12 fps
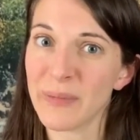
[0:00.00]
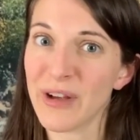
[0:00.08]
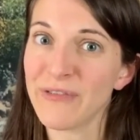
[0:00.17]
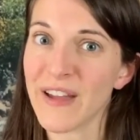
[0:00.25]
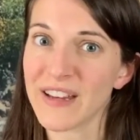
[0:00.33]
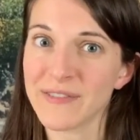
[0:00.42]

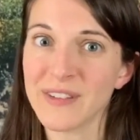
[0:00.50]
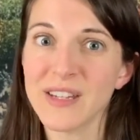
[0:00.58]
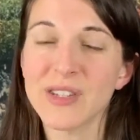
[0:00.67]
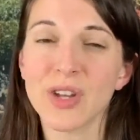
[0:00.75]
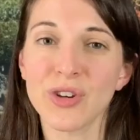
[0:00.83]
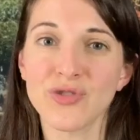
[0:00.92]

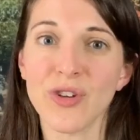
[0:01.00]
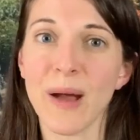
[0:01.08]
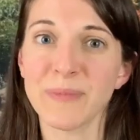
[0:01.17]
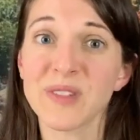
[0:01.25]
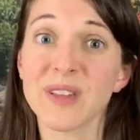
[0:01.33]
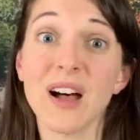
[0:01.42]
effectiveness
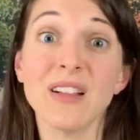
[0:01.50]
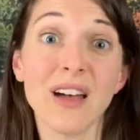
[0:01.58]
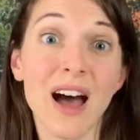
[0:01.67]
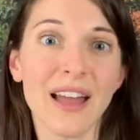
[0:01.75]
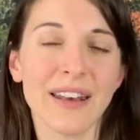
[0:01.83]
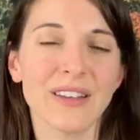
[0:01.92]
drops a lot.